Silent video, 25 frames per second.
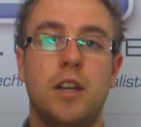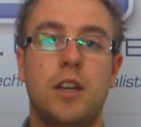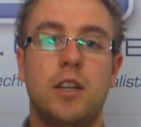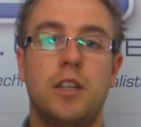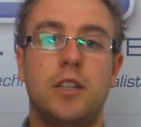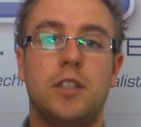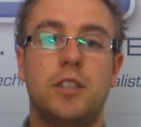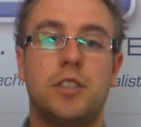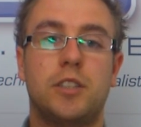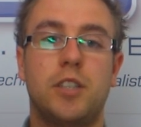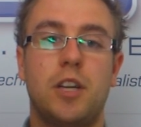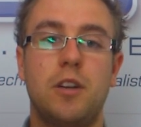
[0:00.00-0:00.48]

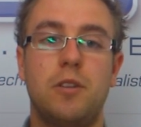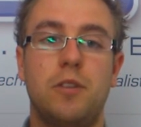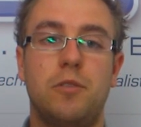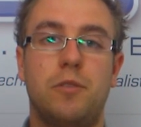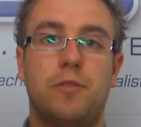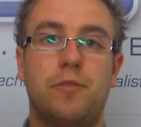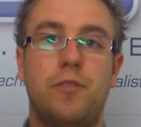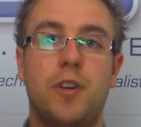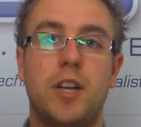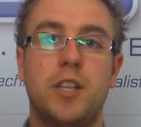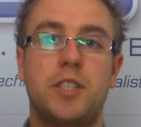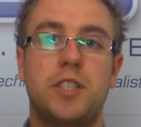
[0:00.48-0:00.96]
So
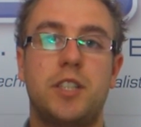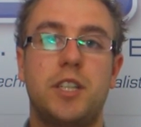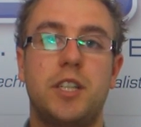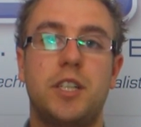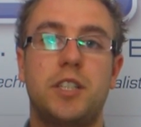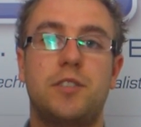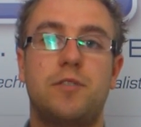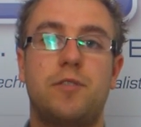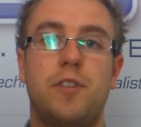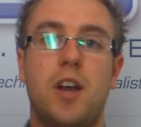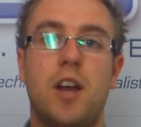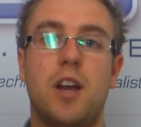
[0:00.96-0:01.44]
first
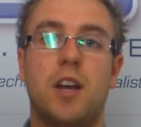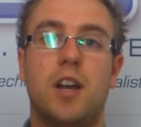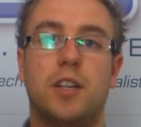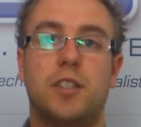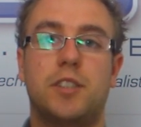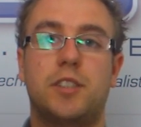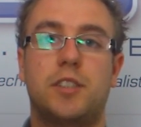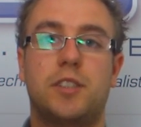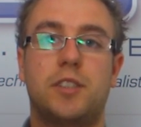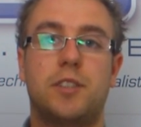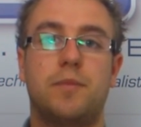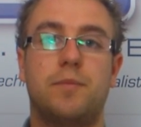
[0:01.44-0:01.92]
things
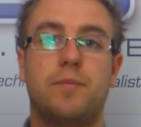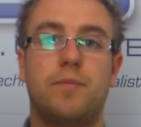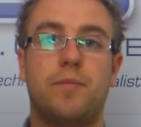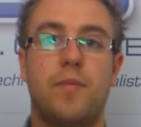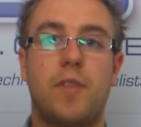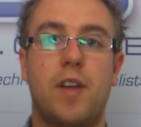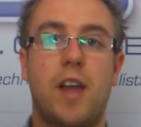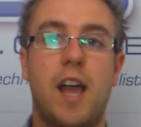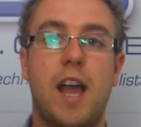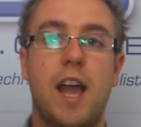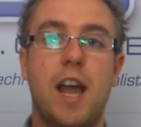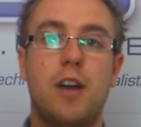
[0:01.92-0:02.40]
first,
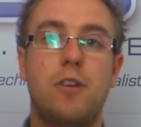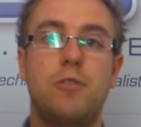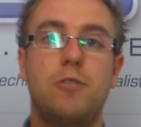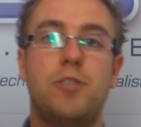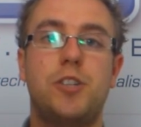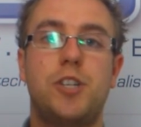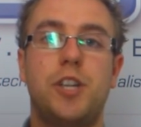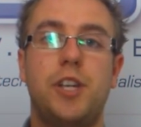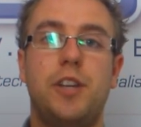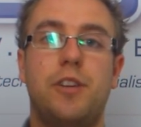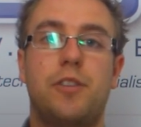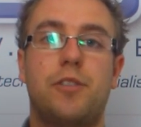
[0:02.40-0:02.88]

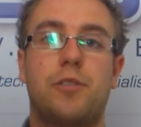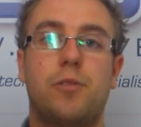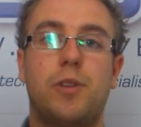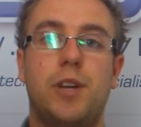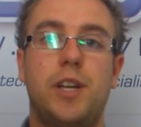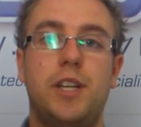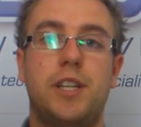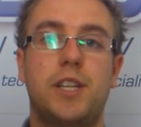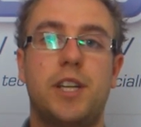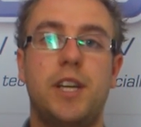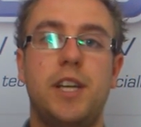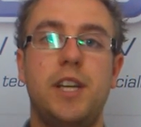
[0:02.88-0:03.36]
LG
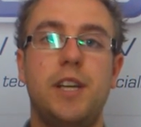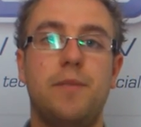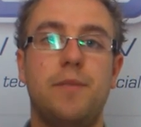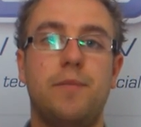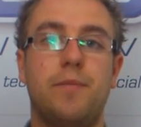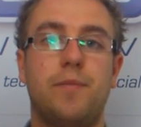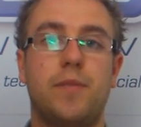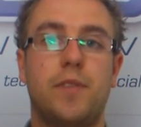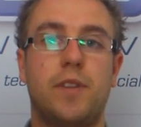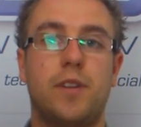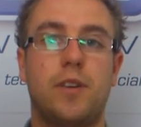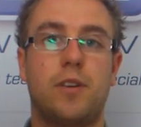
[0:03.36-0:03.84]
3D,
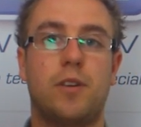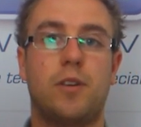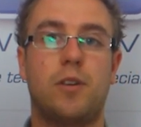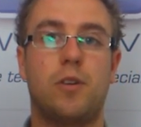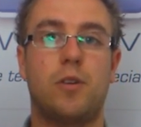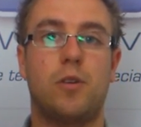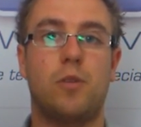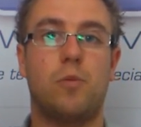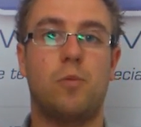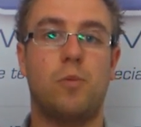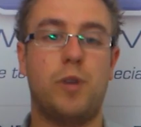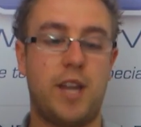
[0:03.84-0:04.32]

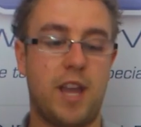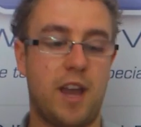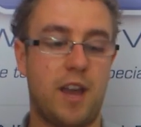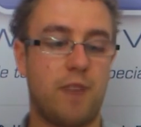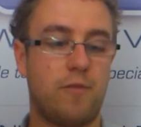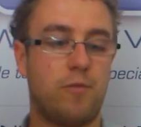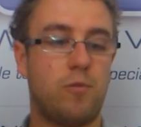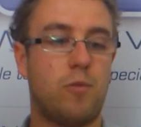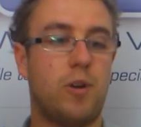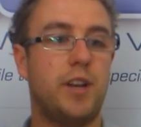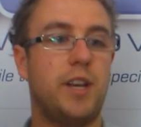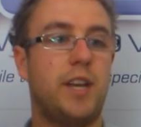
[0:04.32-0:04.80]
we
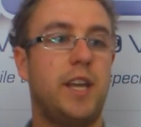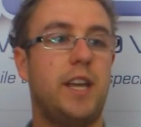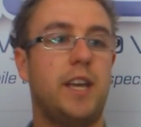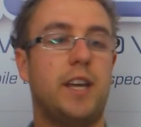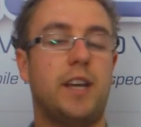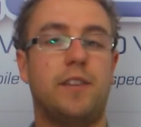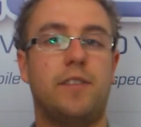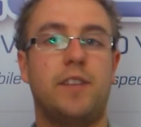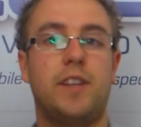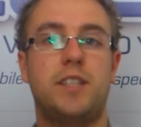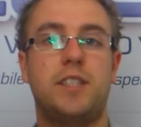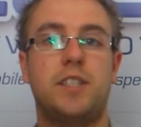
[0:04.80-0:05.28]
have one
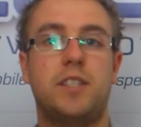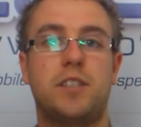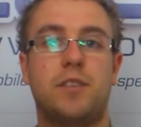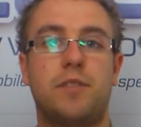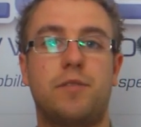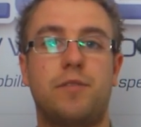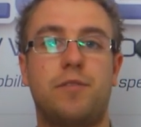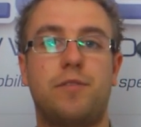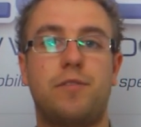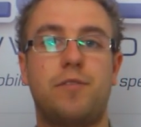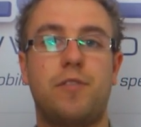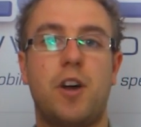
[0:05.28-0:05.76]
here. This is a
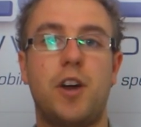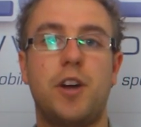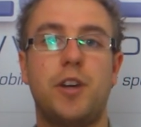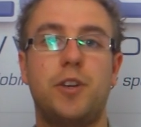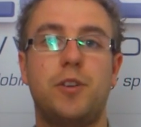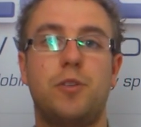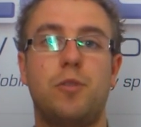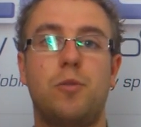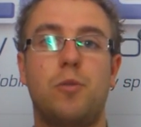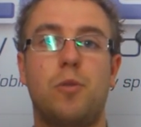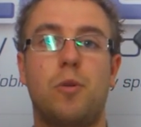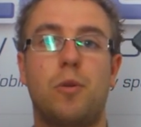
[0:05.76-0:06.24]

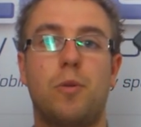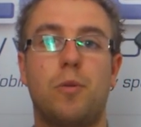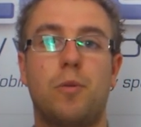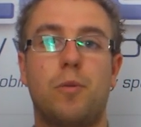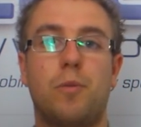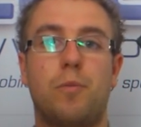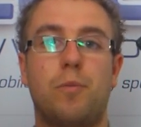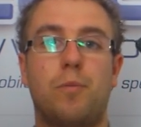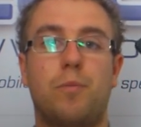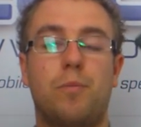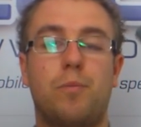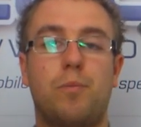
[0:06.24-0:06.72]
final
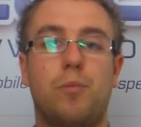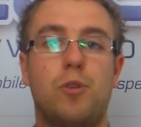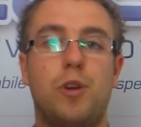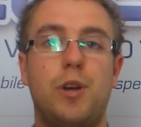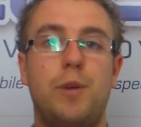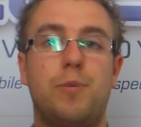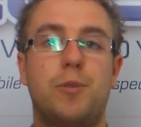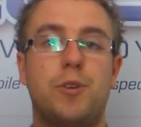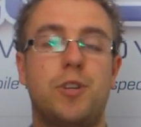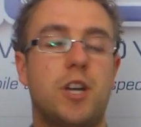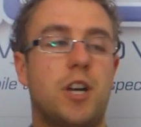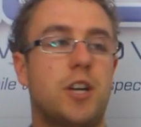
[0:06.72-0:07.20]

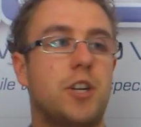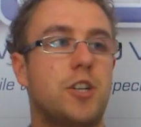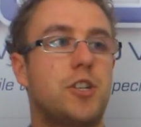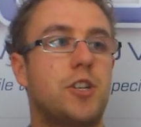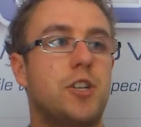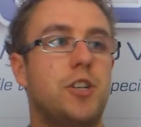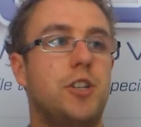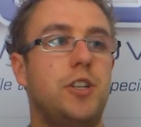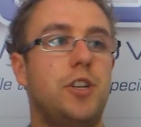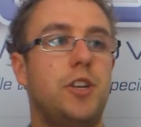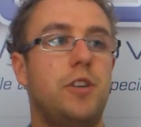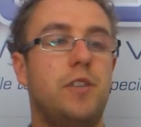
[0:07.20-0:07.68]

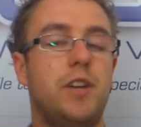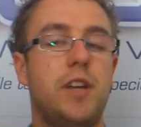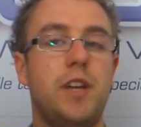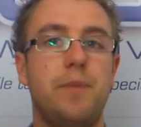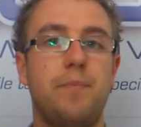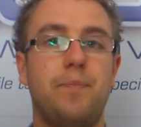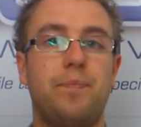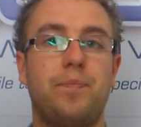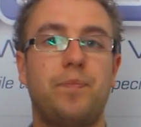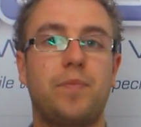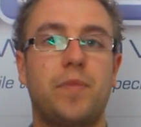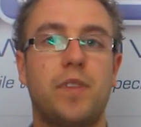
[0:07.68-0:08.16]
pre-production
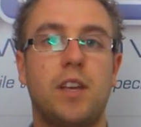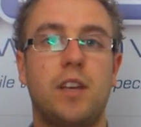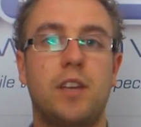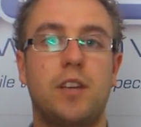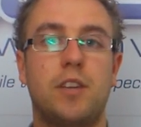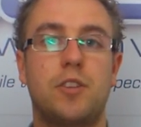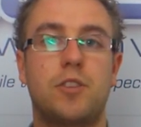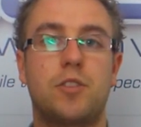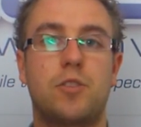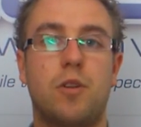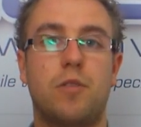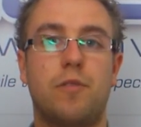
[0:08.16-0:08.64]
unit.
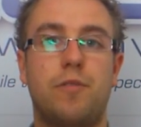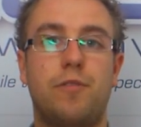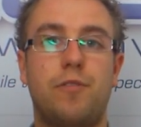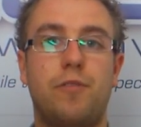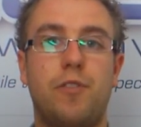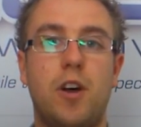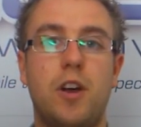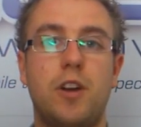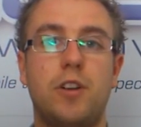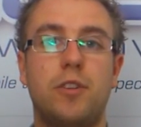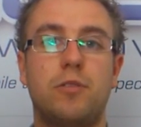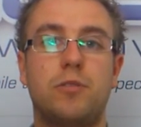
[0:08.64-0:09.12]
It's got
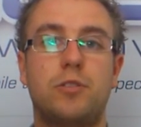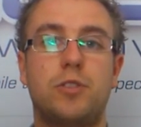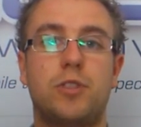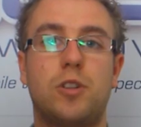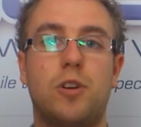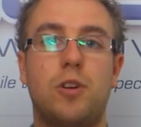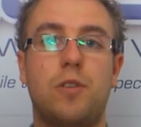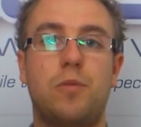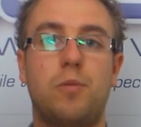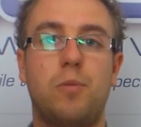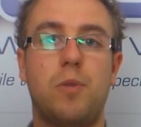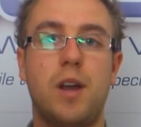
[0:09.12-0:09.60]
final
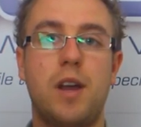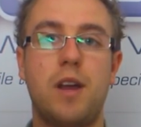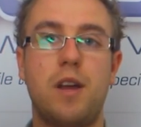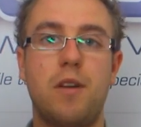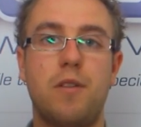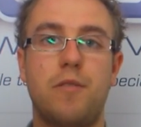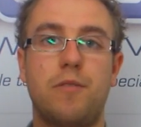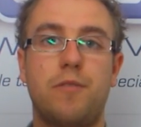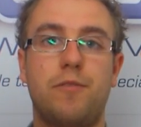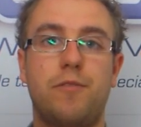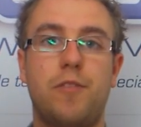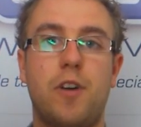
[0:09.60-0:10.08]
software,
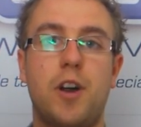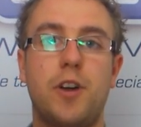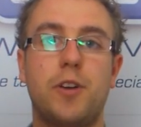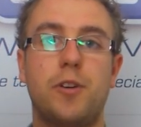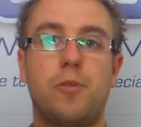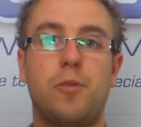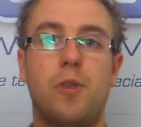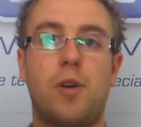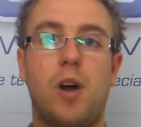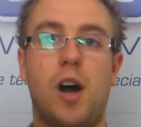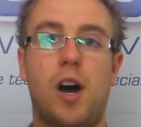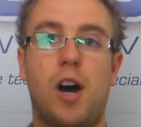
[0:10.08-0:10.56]

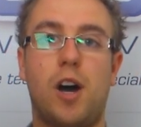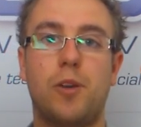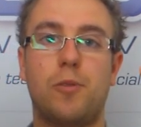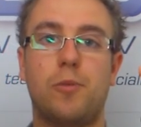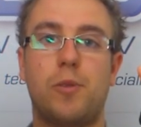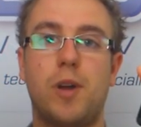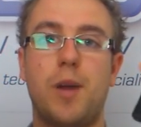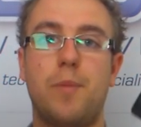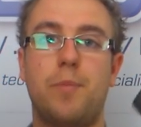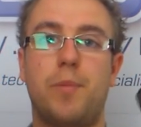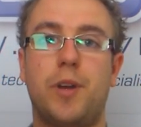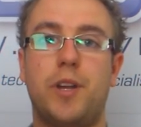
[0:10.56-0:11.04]
final
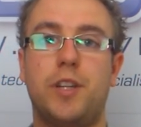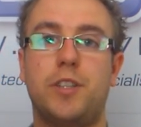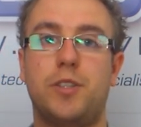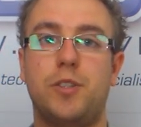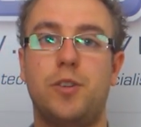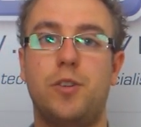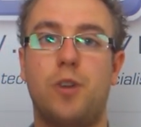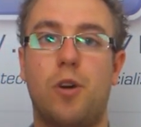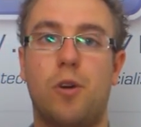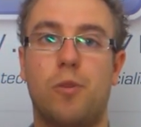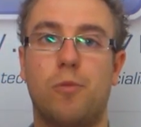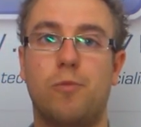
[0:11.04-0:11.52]
hardware, but is
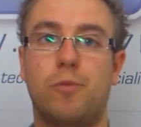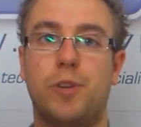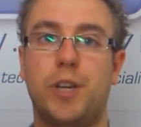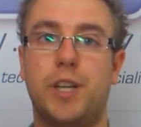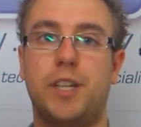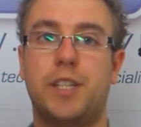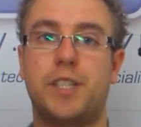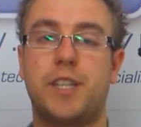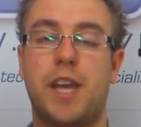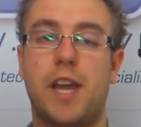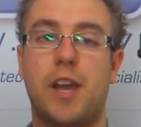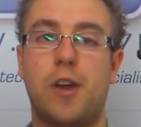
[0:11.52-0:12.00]
not
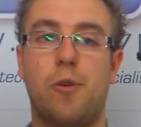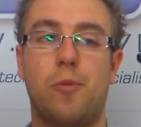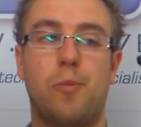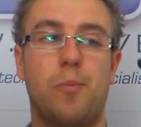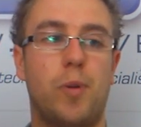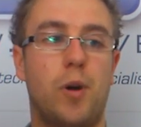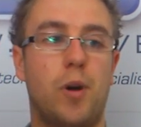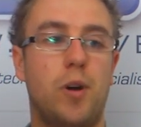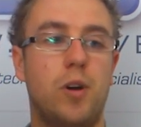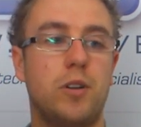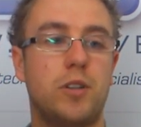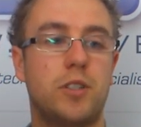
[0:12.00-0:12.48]
retail
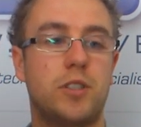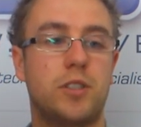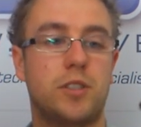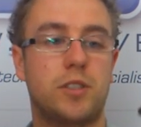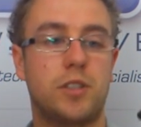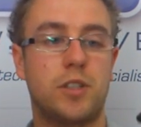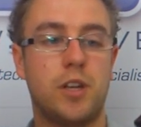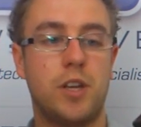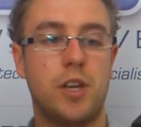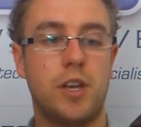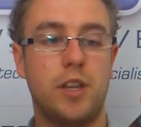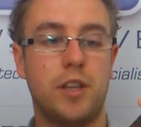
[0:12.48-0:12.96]

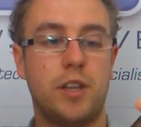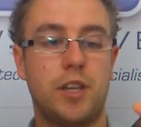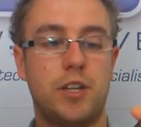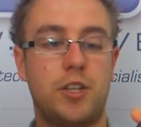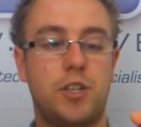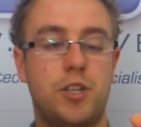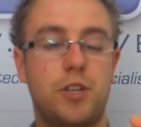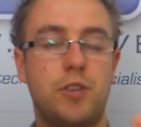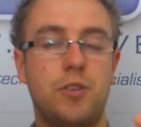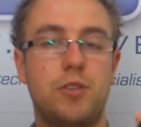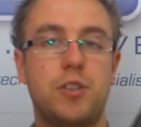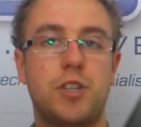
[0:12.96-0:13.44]
boxed.
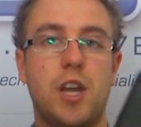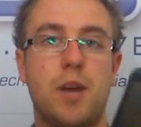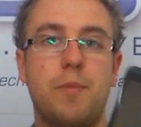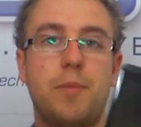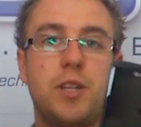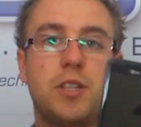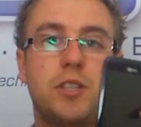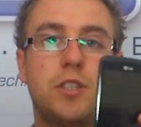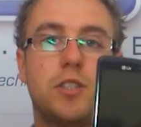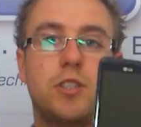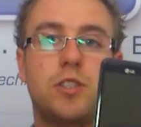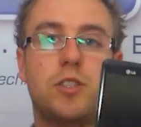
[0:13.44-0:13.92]
They're due to come
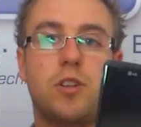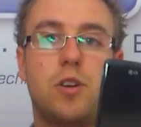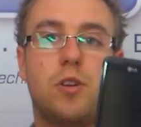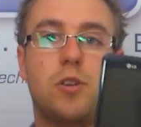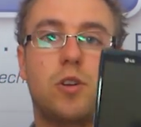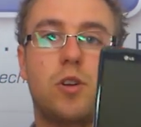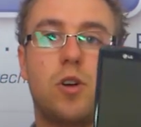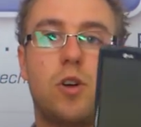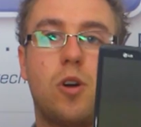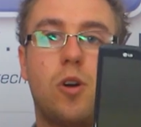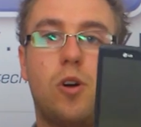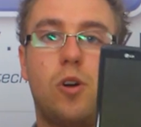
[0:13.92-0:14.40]
into
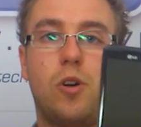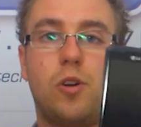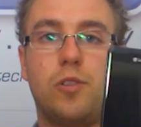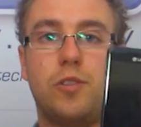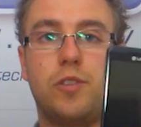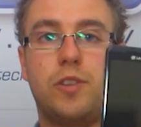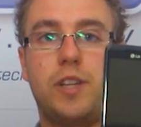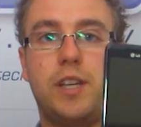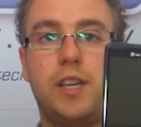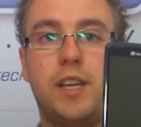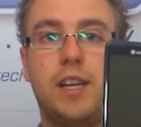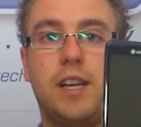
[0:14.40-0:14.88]
stock
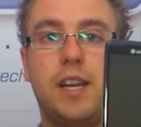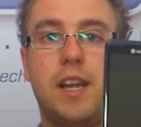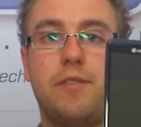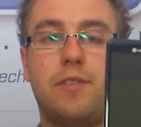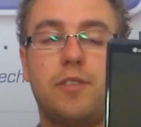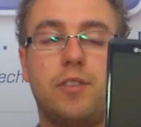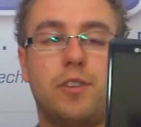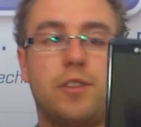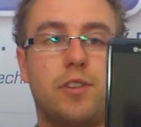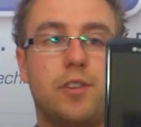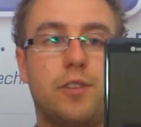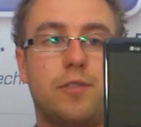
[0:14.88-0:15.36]
on the
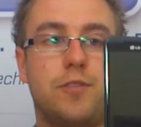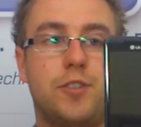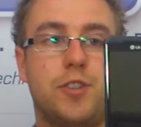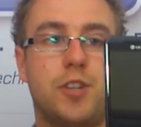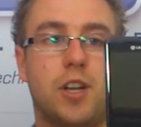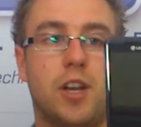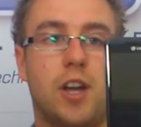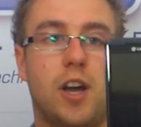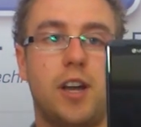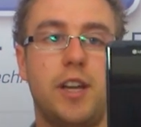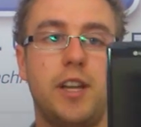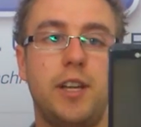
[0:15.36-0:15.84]
11th of
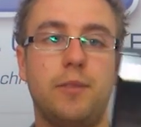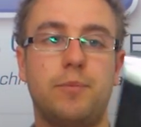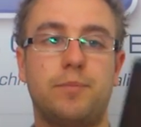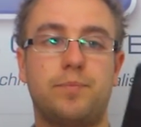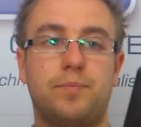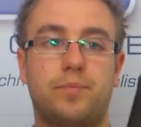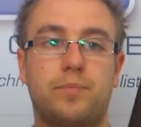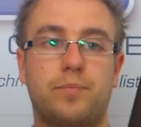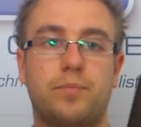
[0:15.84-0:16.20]
July.